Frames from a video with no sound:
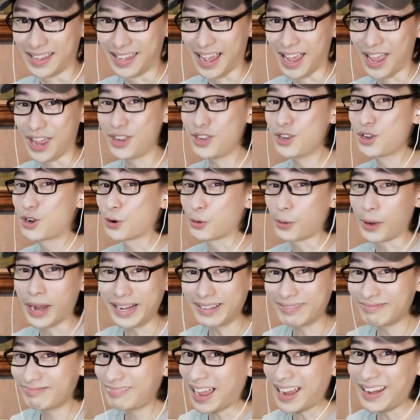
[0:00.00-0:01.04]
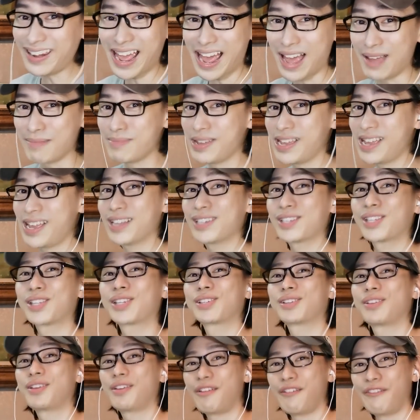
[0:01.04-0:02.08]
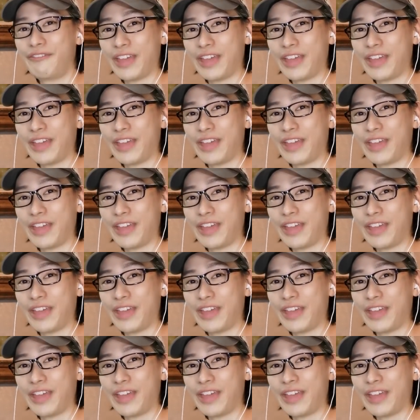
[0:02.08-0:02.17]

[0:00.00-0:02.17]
Again, great dynamics,